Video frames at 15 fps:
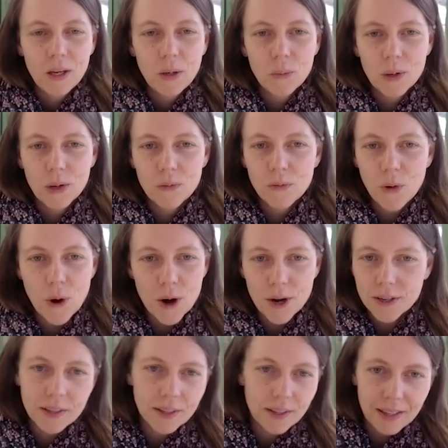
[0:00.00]
you will
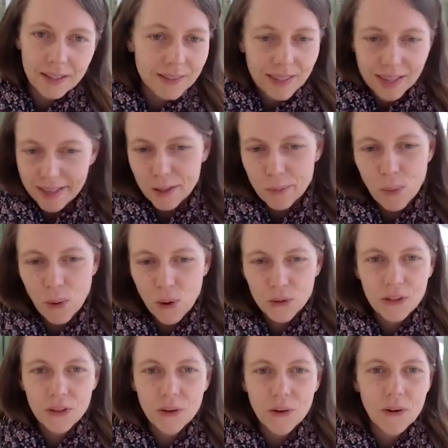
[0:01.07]
work inside a
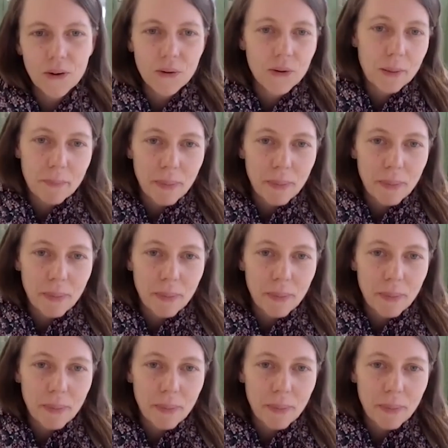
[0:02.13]
body or on a